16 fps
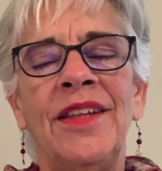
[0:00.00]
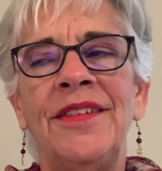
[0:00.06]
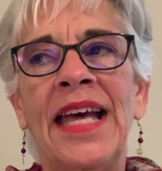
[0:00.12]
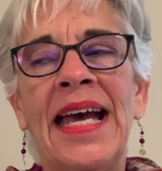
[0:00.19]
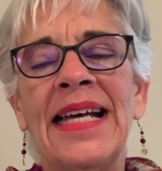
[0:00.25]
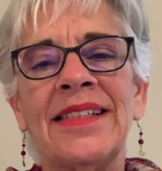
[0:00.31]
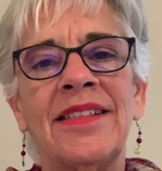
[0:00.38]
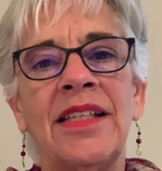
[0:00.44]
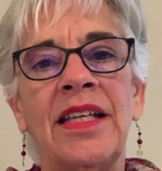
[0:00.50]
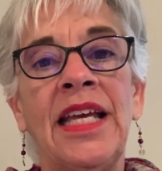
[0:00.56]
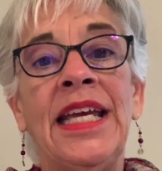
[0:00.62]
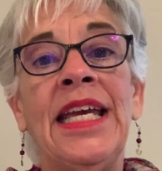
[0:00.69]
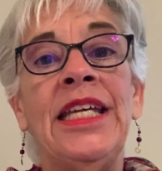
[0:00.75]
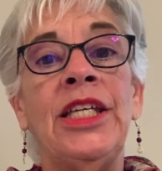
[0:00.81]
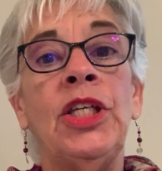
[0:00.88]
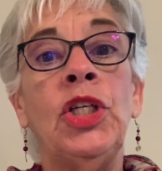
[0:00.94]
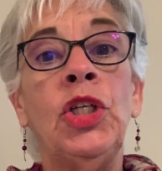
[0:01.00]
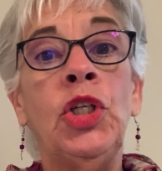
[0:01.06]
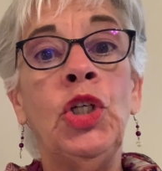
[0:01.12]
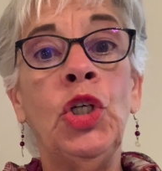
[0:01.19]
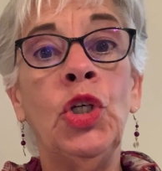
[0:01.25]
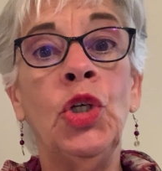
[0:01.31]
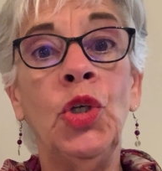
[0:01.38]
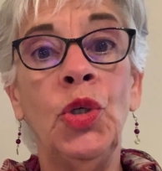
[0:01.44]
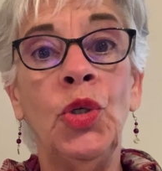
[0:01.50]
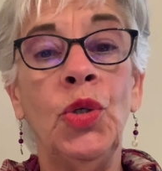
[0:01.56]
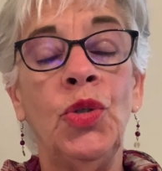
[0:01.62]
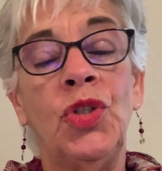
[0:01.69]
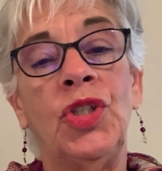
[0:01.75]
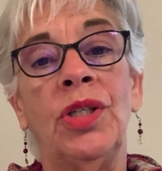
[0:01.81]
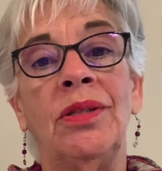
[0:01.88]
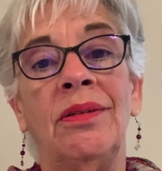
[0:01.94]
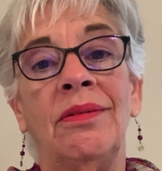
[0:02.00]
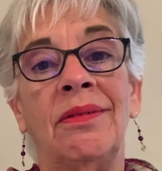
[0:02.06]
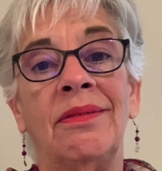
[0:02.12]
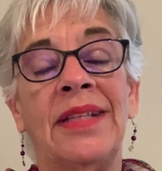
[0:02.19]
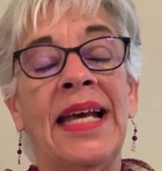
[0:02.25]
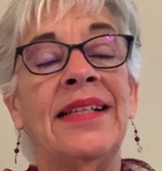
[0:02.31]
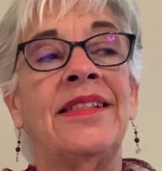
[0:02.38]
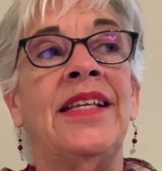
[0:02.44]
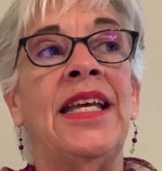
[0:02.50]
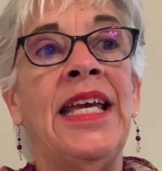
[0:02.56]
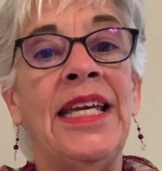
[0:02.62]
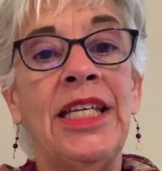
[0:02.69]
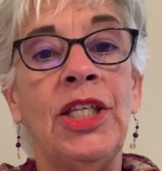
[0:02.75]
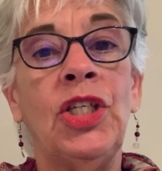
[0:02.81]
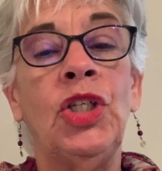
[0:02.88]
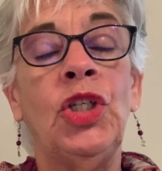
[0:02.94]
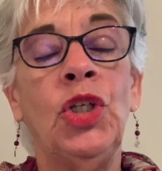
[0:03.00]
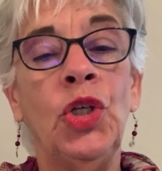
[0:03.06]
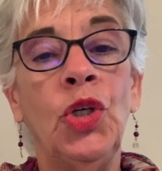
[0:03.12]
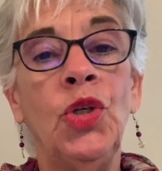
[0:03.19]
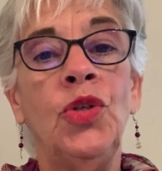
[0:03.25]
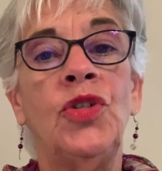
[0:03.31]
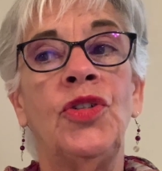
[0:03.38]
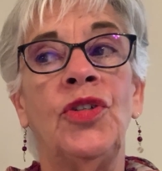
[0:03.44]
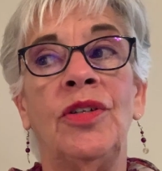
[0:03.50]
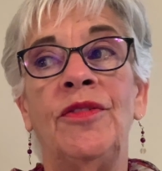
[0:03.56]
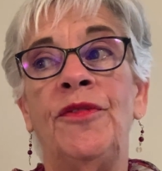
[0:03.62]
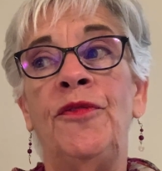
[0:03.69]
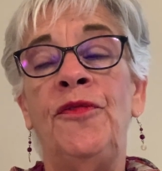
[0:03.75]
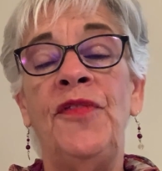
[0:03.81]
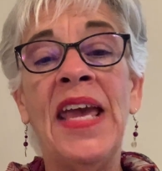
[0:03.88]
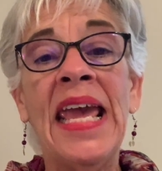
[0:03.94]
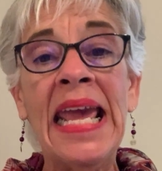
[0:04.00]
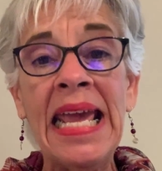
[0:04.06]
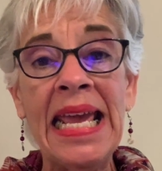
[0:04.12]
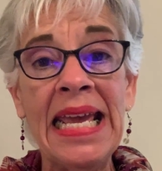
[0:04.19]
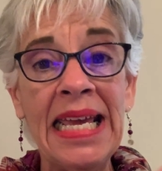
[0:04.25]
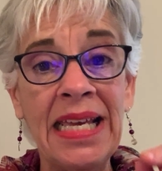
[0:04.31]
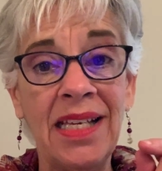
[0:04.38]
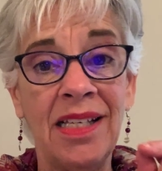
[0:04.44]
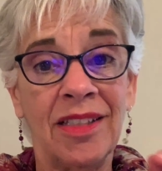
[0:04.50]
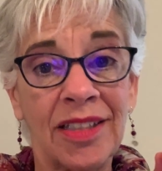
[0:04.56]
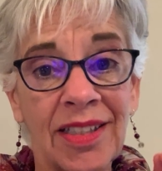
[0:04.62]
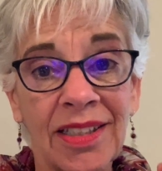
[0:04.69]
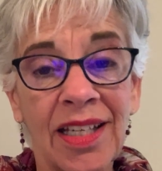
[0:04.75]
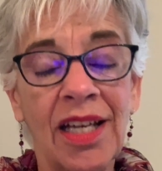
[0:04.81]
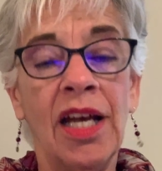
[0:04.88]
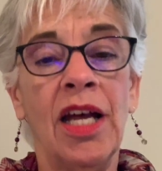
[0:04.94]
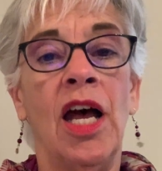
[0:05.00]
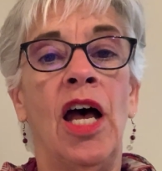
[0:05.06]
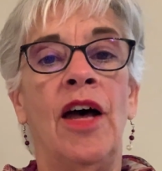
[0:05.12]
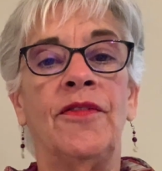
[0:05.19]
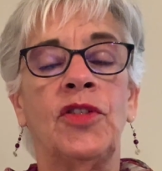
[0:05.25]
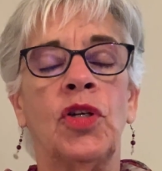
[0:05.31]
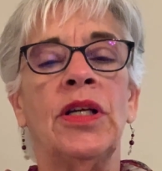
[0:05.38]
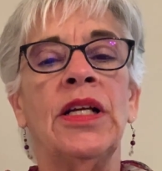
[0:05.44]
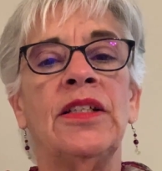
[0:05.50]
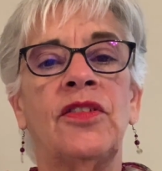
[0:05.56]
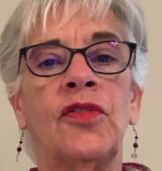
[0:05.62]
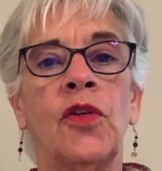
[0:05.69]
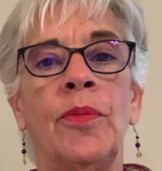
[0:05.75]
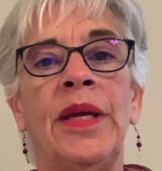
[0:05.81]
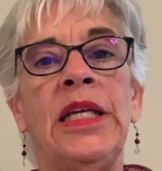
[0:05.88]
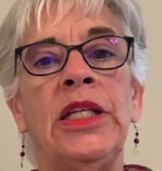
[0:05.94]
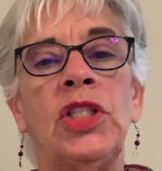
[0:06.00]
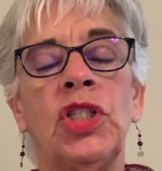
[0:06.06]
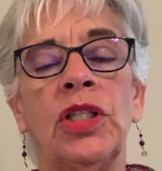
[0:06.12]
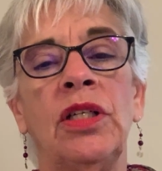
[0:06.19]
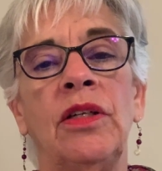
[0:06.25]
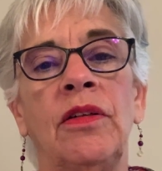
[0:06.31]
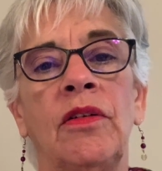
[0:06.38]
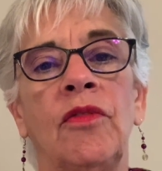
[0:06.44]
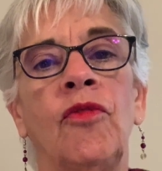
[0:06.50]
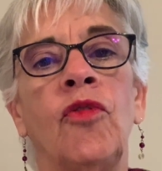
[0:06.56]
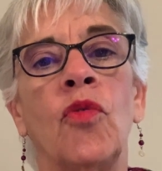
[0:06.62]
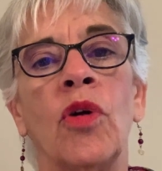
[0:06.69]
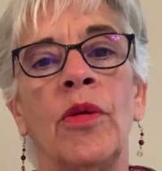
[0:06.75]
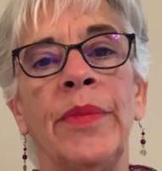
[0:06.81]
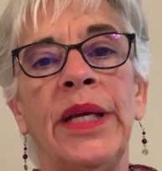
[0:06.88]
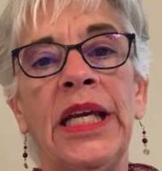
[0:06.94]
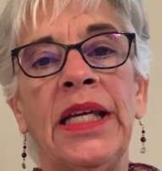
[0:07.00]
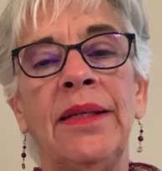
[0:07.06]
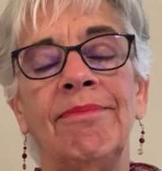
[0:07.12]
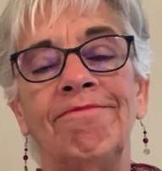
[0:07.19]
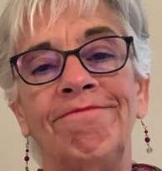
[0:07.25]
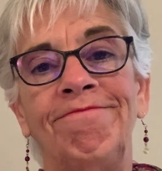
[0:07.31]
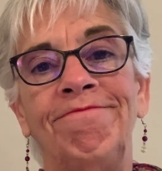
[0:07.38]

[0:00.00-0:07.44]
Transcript: That's a huge, that's a huge phase of transformation for me.